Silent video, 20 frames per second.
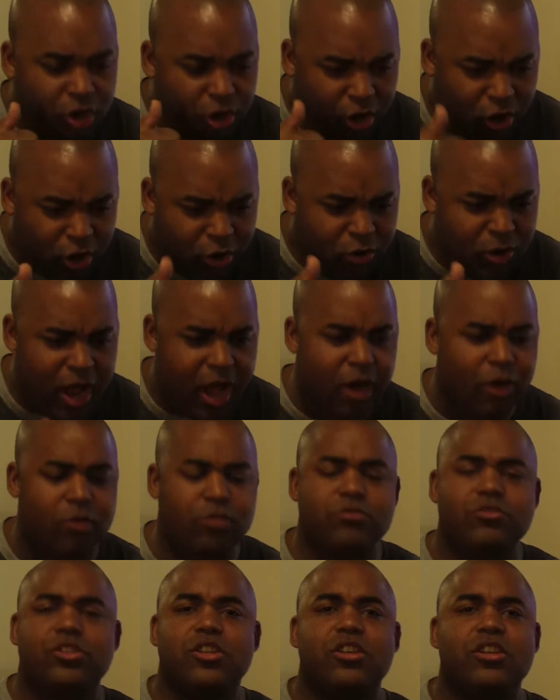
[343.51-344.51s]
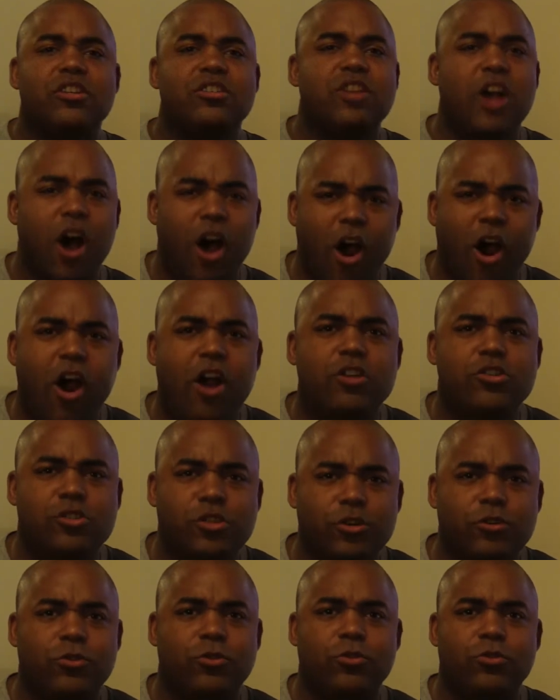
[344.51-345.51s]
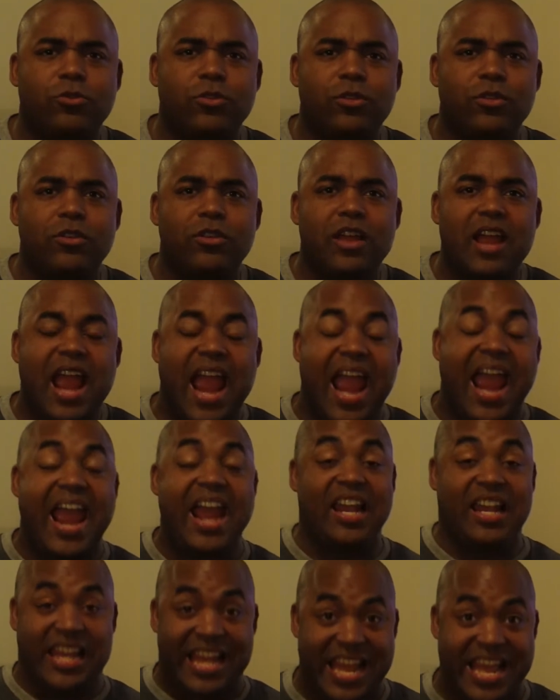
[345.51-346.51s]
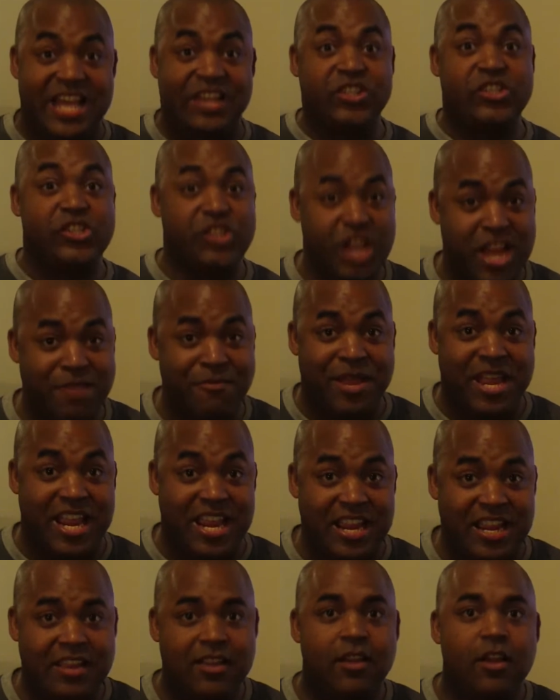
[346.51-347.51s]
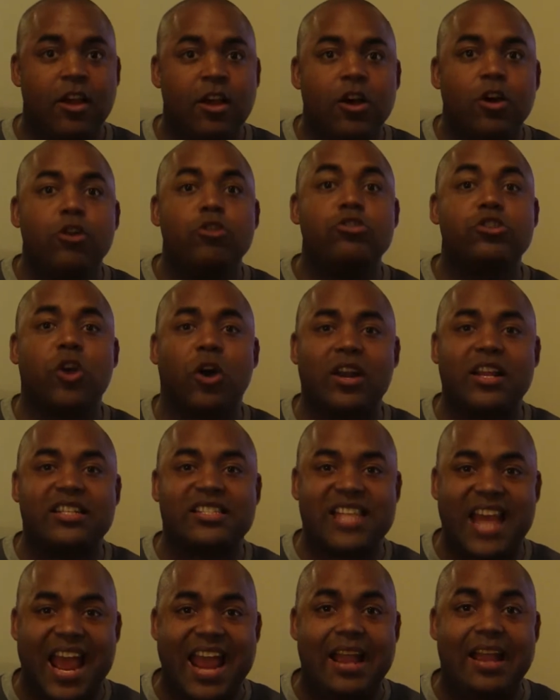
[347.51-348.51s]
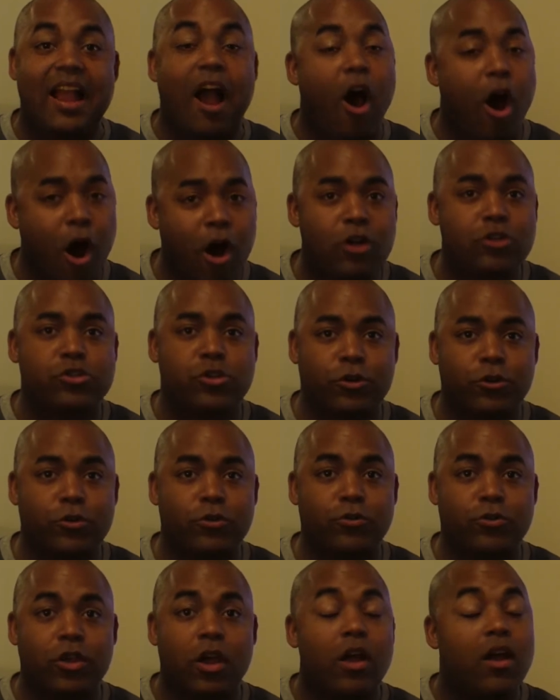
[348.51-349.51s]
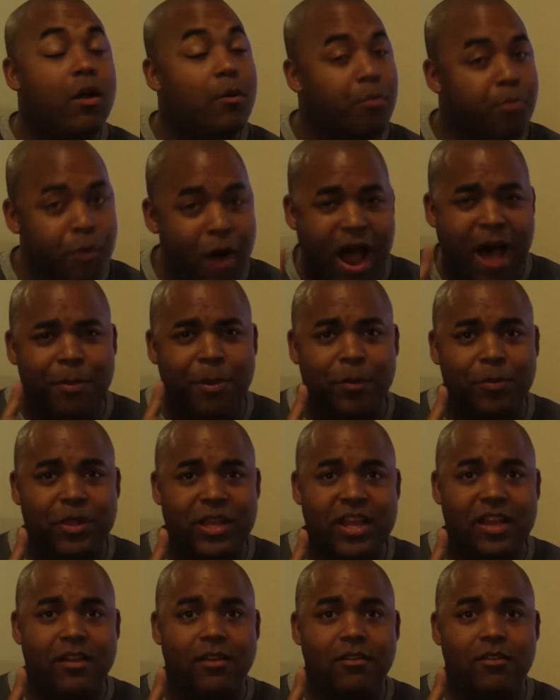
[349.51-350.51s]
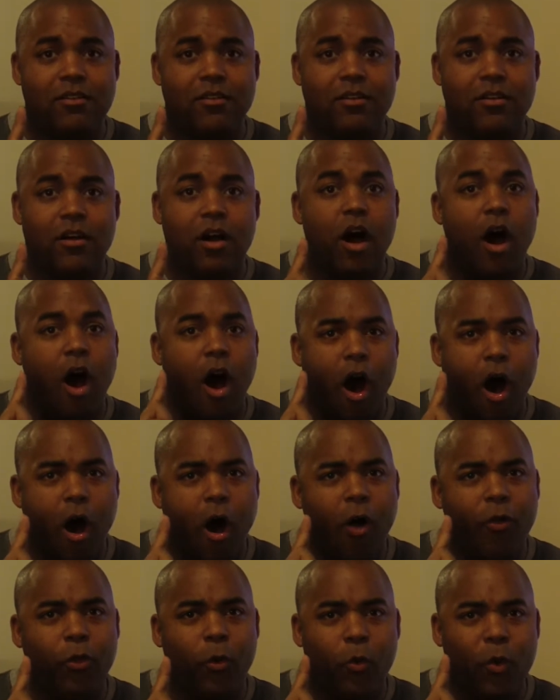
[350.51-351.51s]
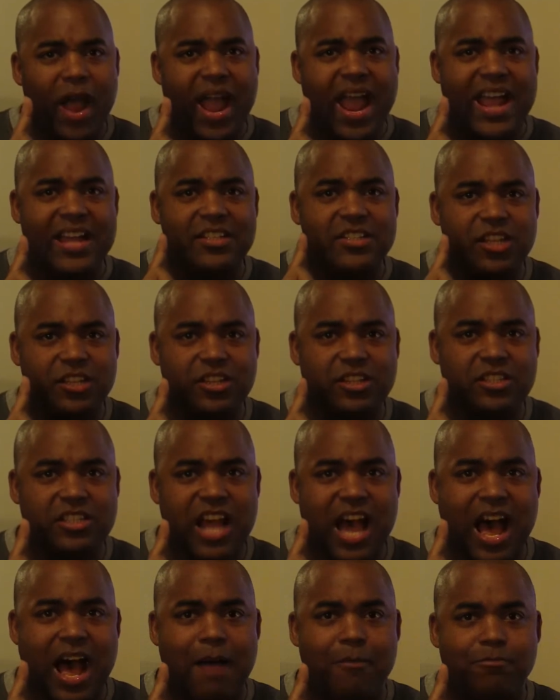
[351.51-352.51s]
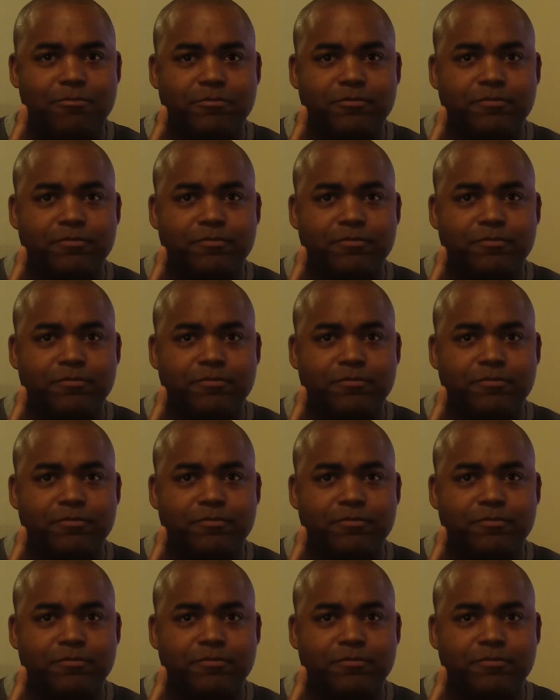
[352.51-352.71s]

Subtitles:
kudos to R-Truth and Liv Jimmy, who's going to take R-Truth probably all the way to the top.